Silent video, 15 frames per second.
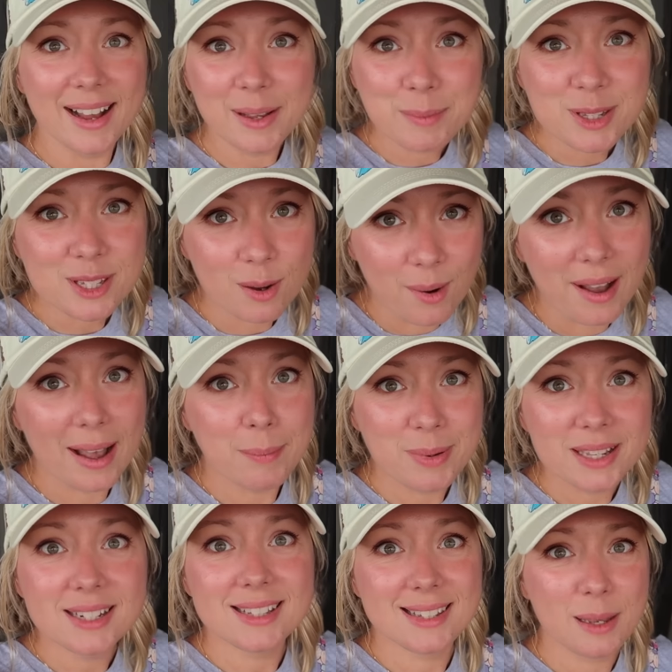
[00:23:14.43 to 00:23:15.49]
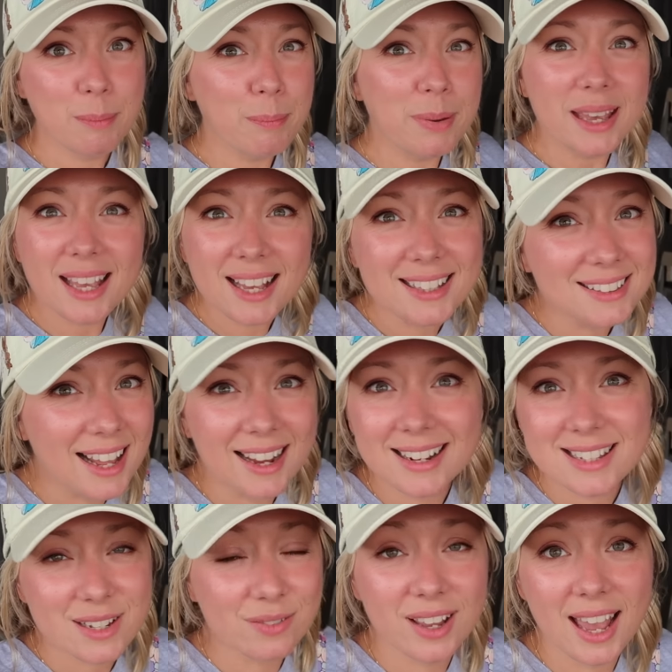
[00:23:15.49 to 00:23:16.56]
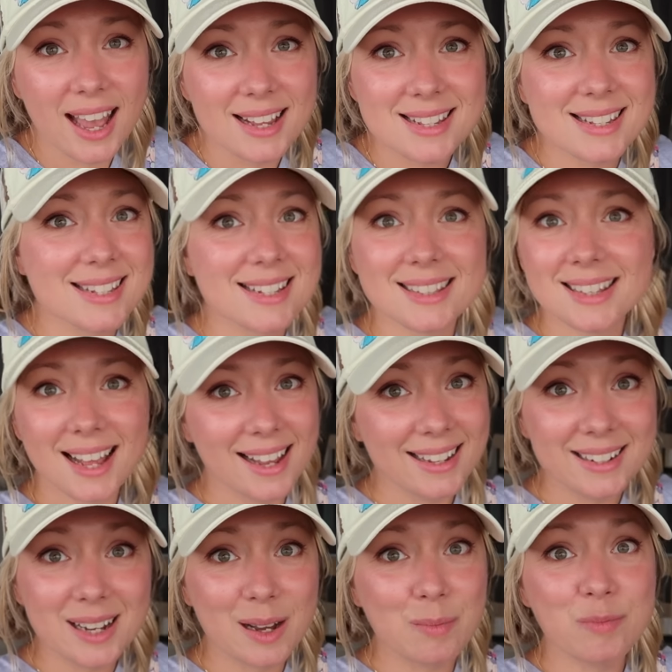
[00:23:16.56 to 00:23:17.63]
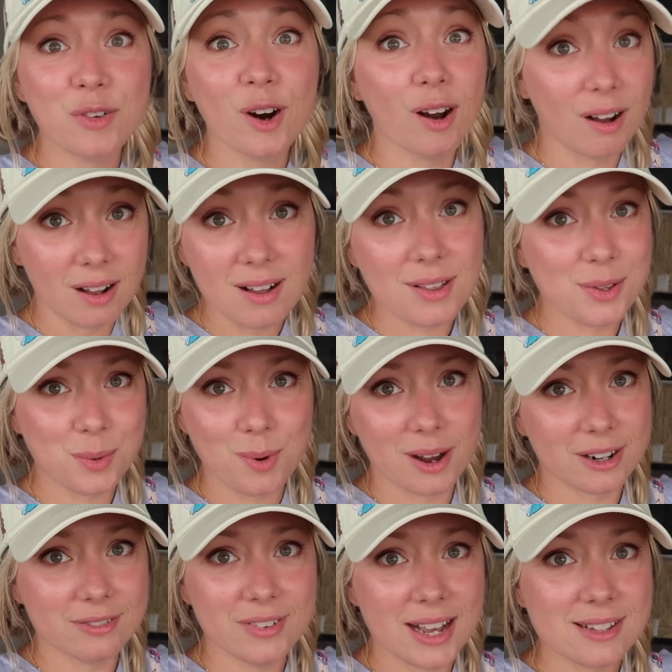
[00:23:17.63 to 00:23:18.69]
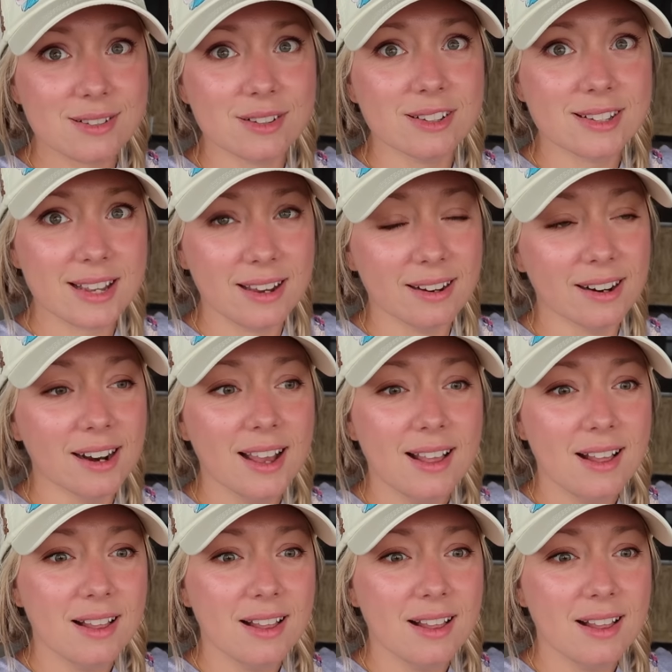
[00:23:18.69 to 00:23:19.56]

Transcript: I'm so happy to see big lines of guests lined up for all the water vessels here.